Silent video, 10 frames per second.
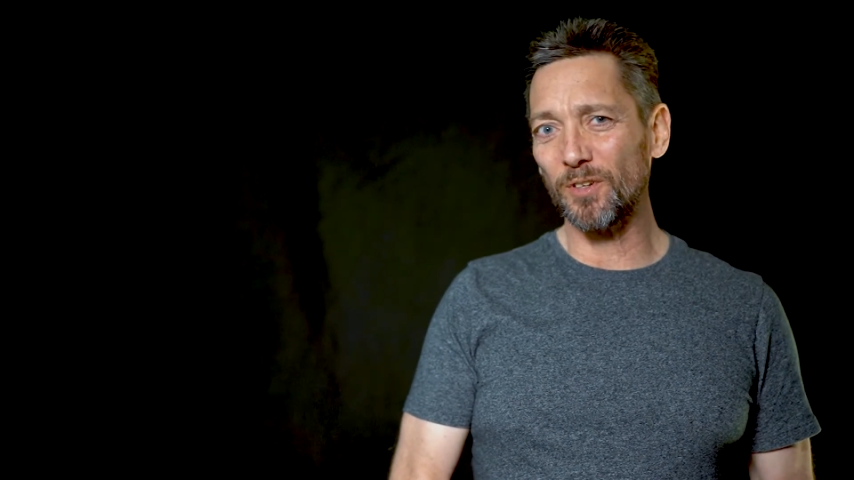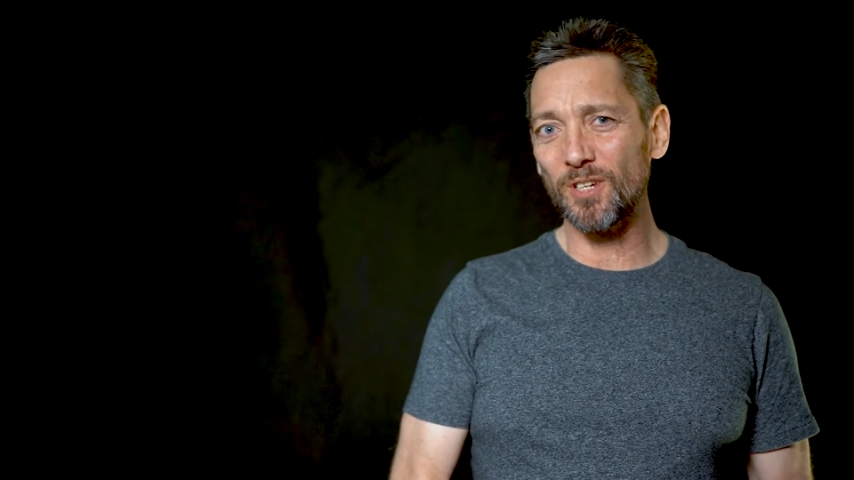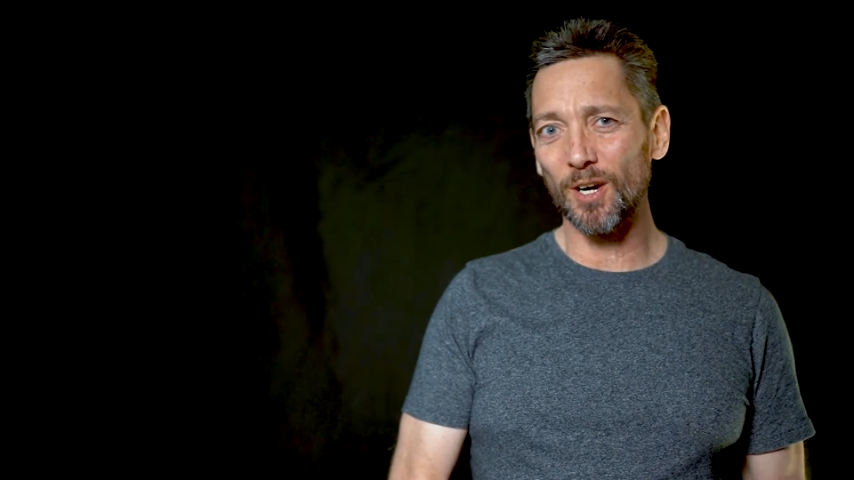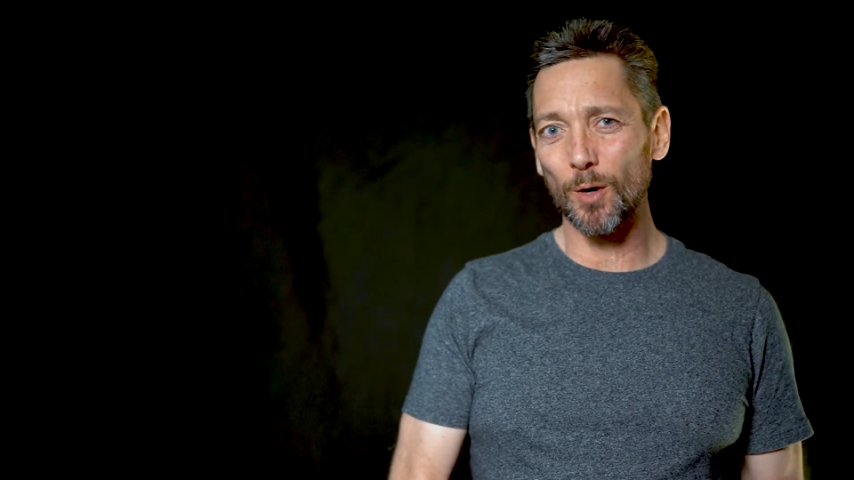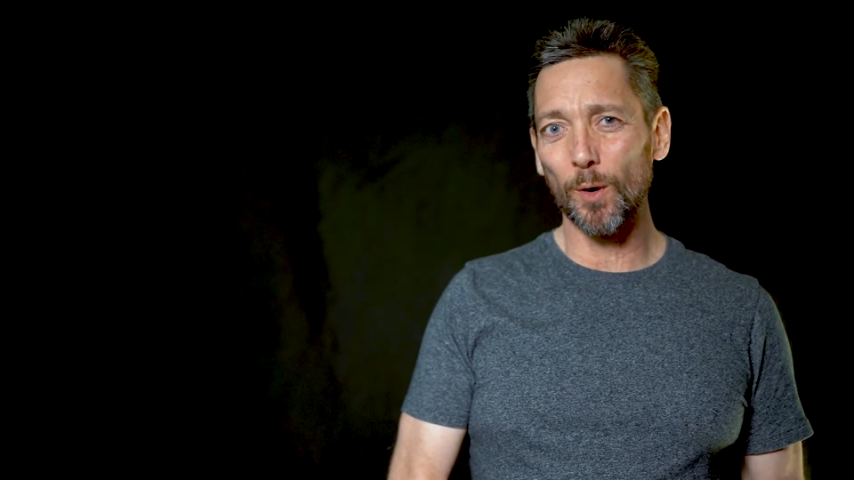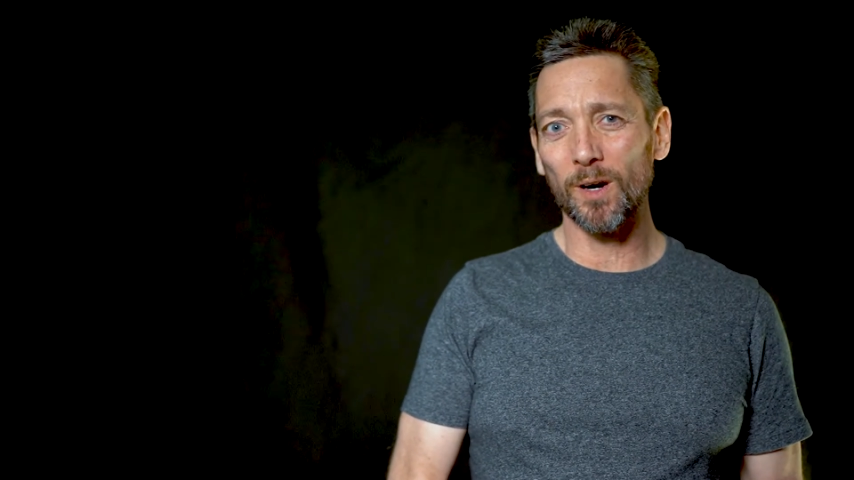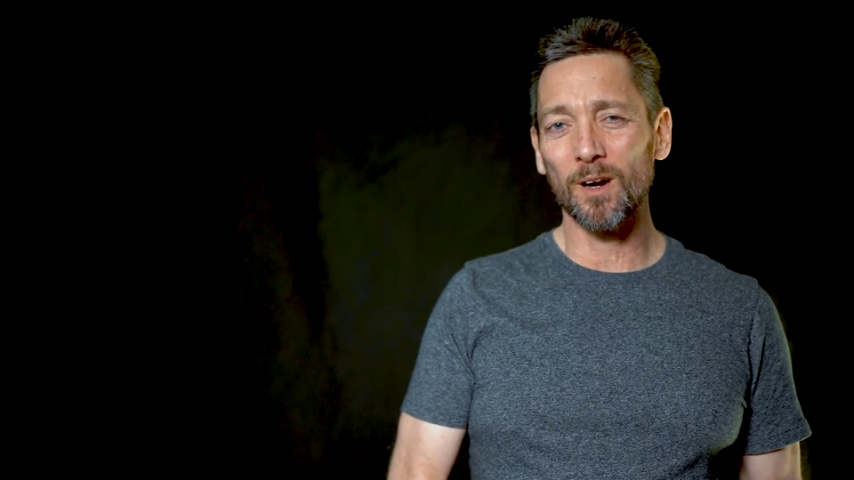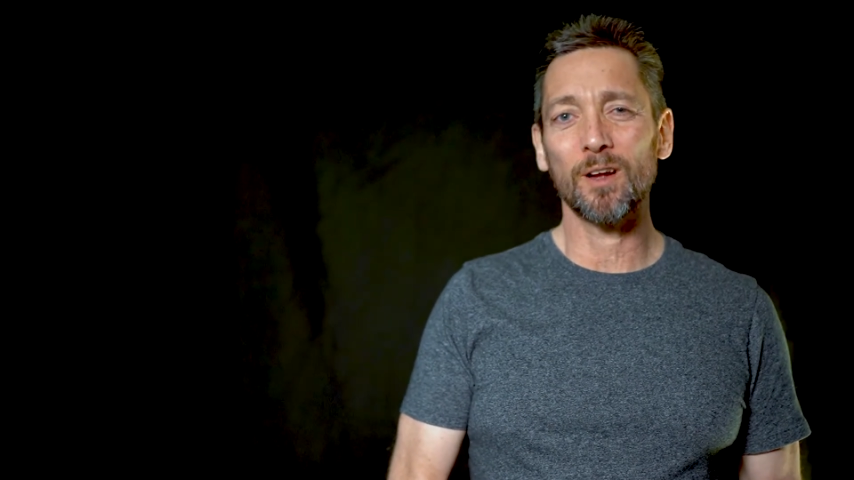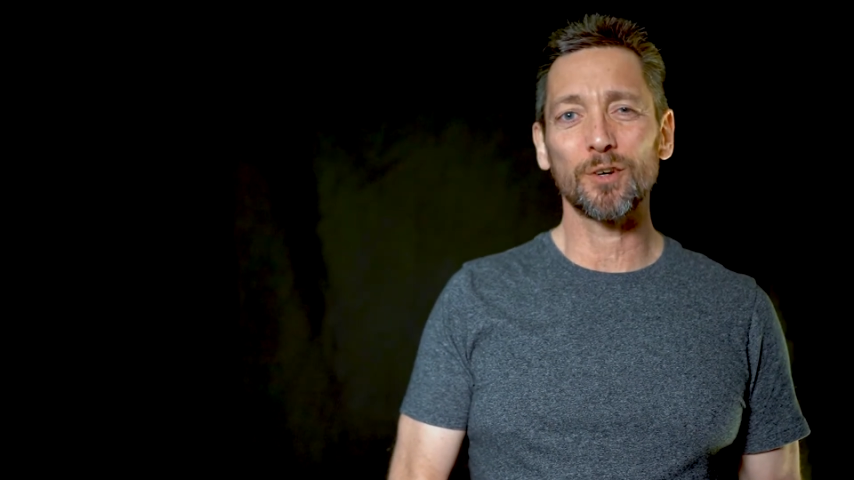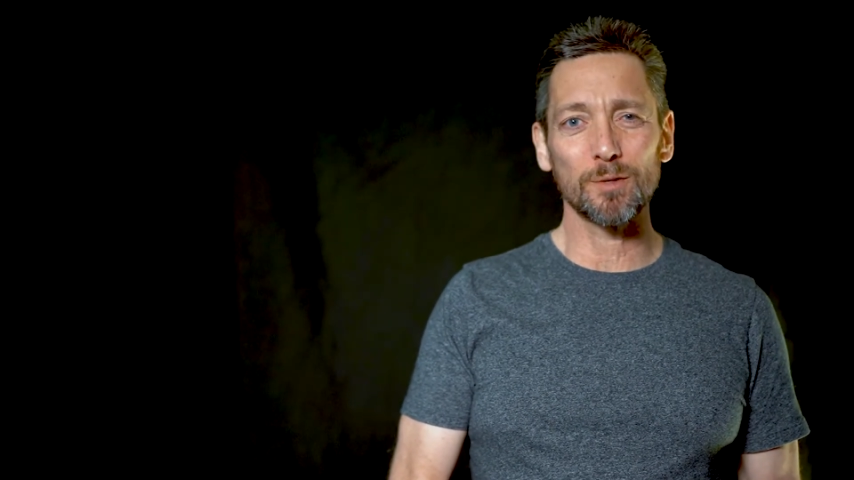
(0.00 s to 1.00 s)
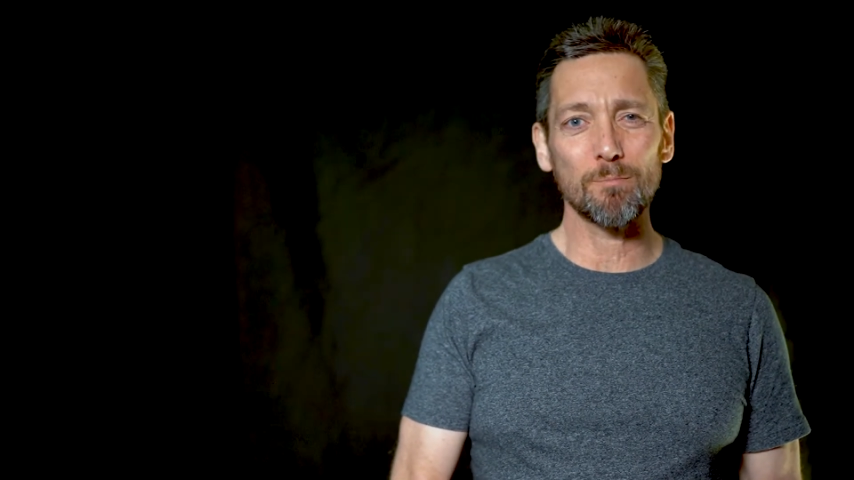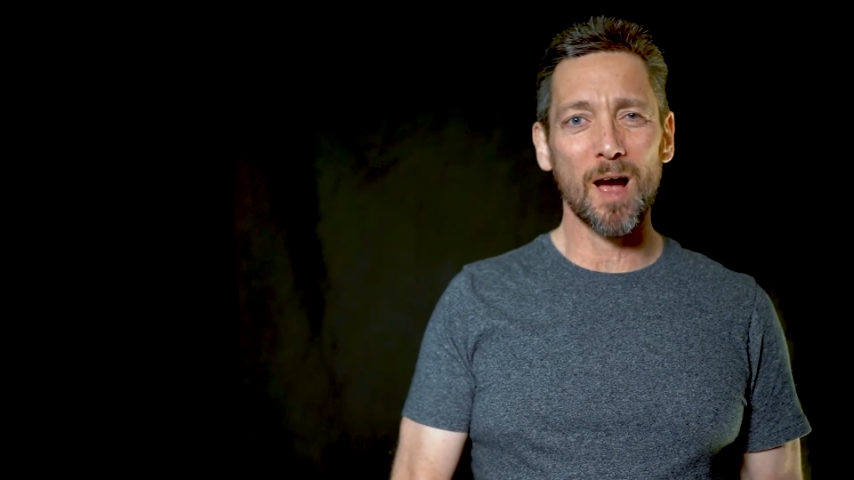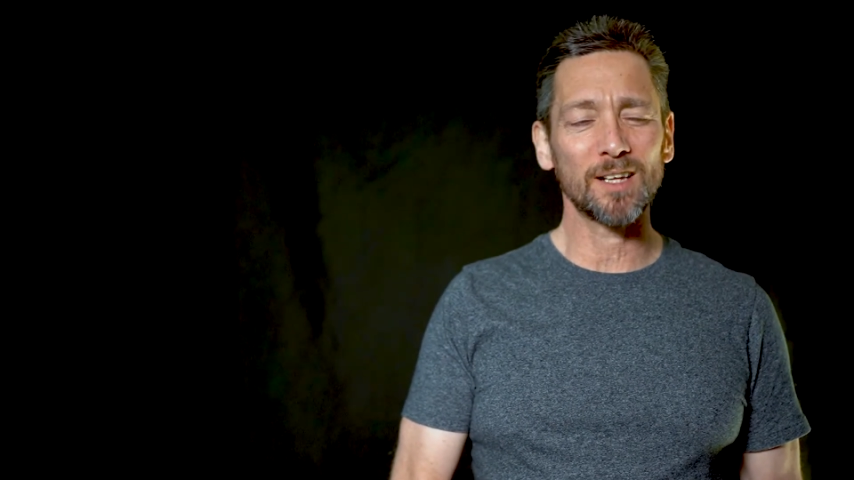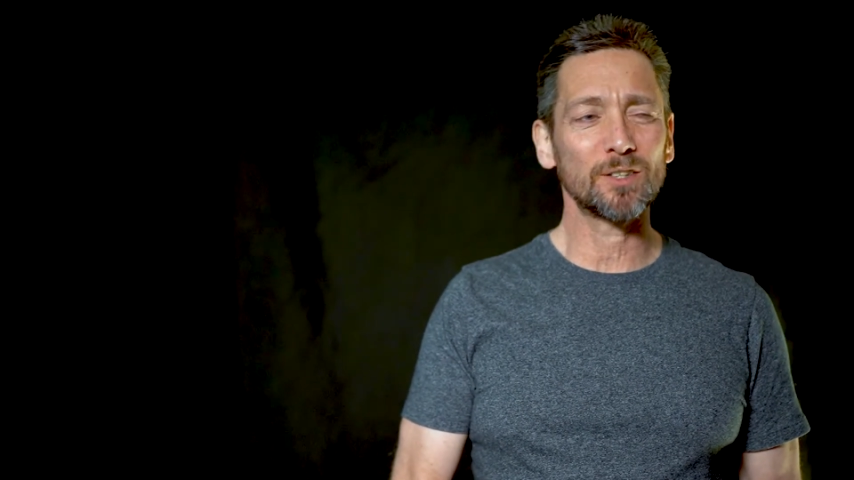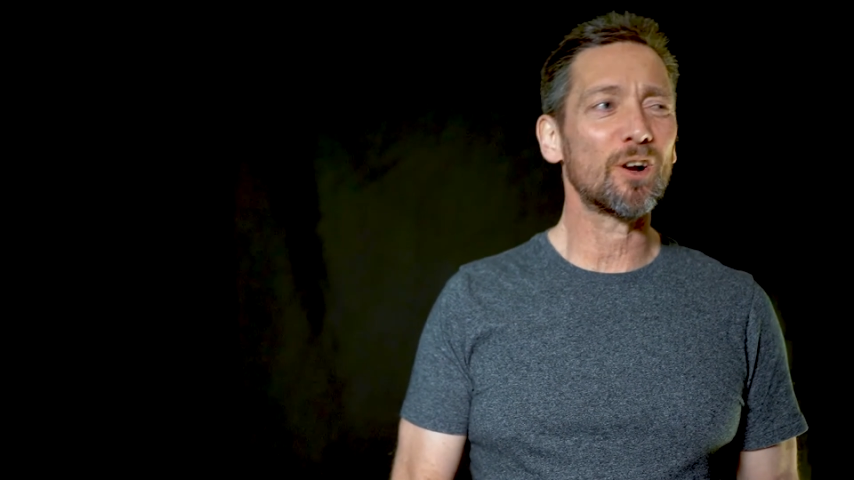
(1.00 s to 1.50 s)
Tarawera 100
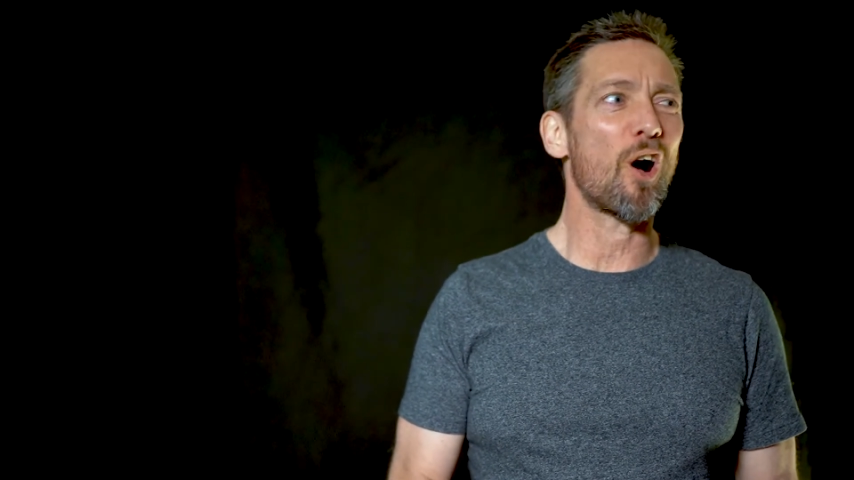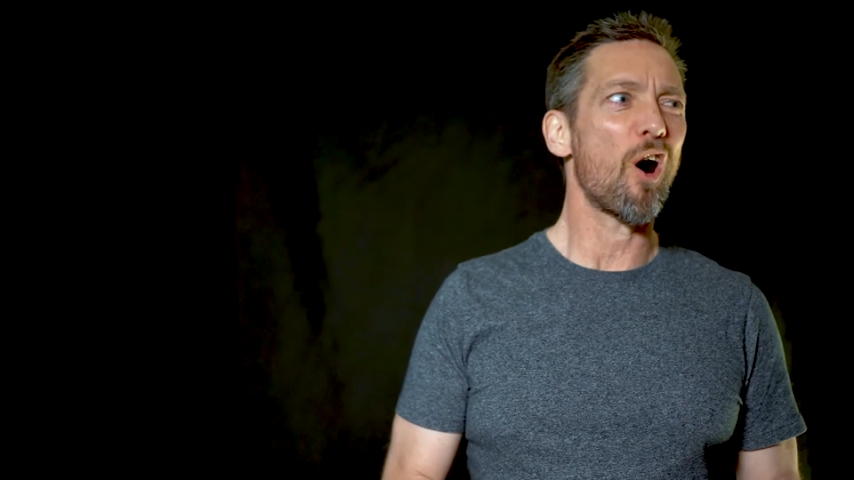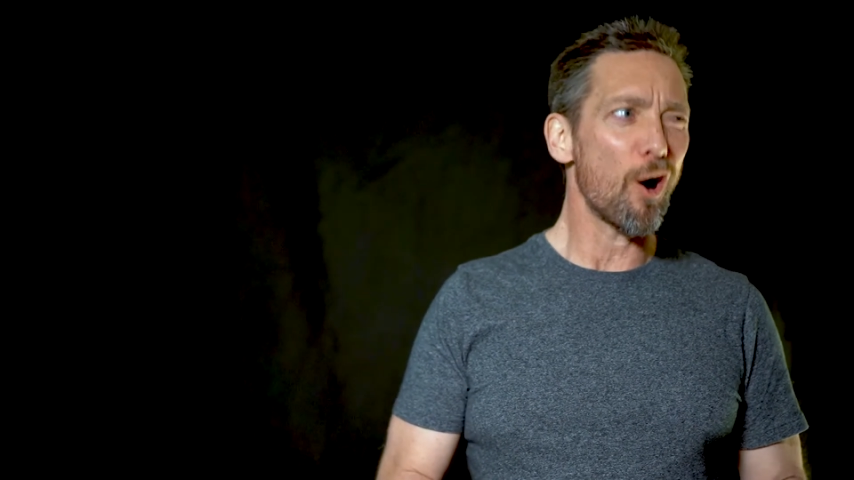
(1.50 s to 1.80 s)
miler,